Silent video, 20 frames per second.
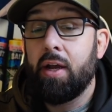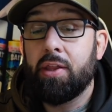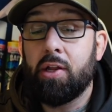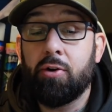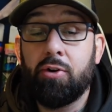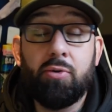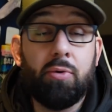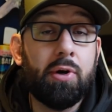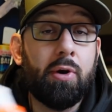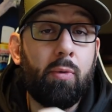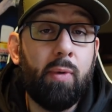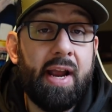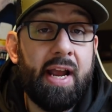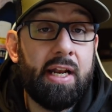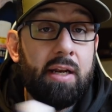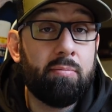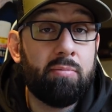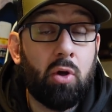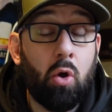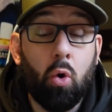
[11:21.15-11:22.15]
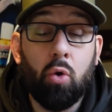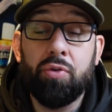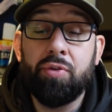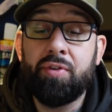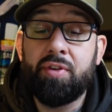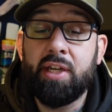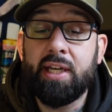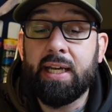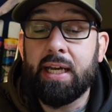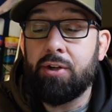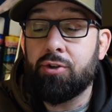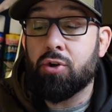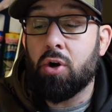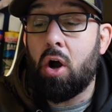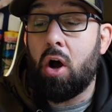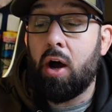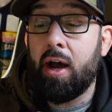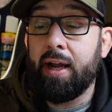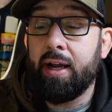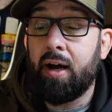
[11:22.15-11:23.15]
they're doing a random golden ticket
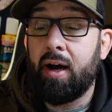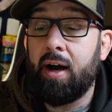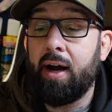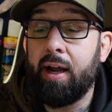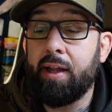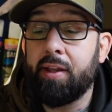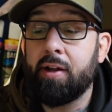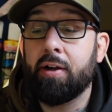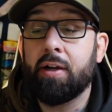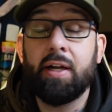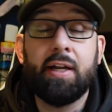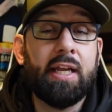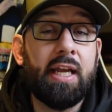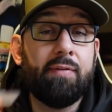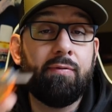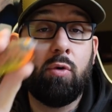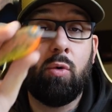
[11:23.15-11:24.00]
drawing, uh, and they're gonna give